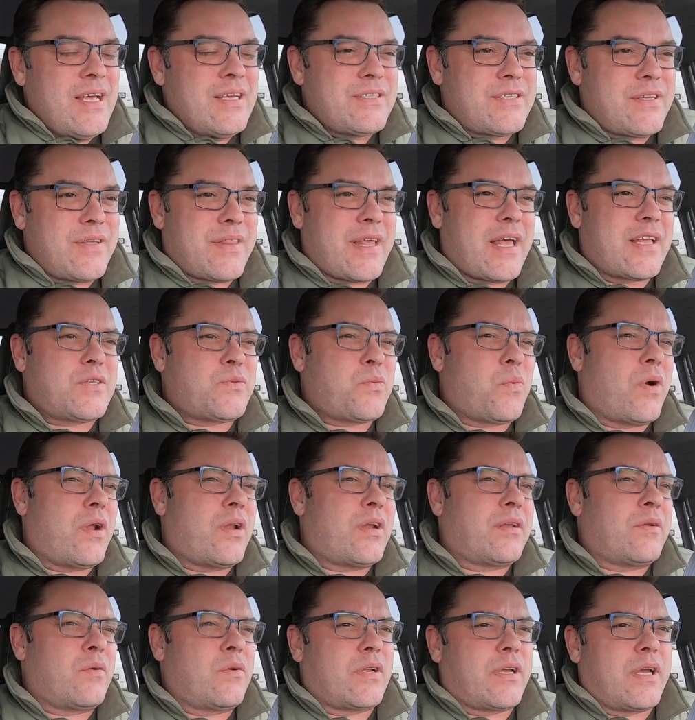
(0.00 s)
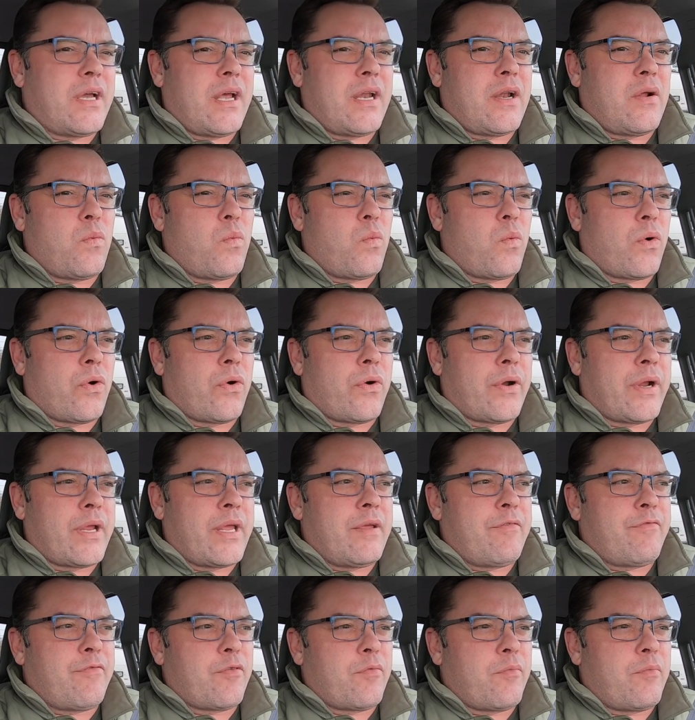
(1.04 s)
So that's one kind of
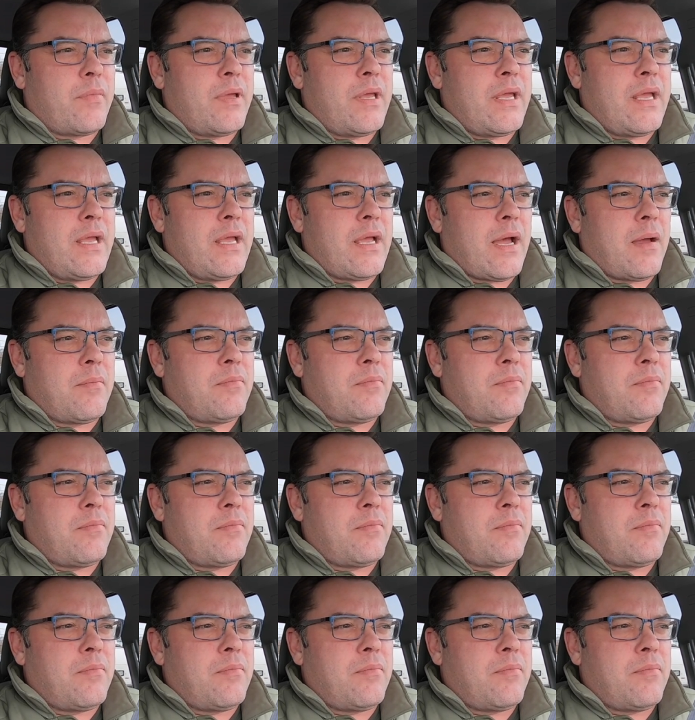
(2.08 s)
worry for me.